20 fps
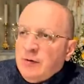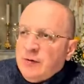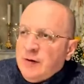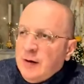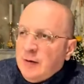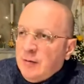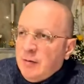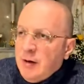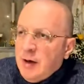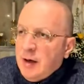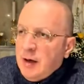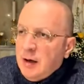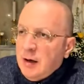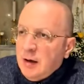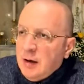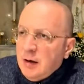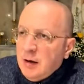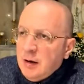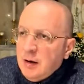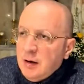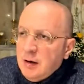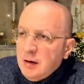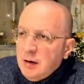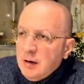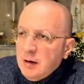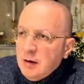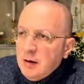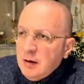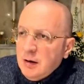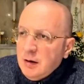That is the point.
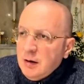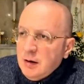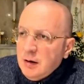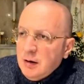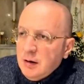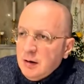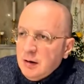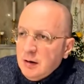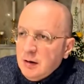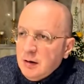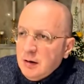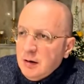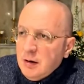Tomorrow, which is Sunday,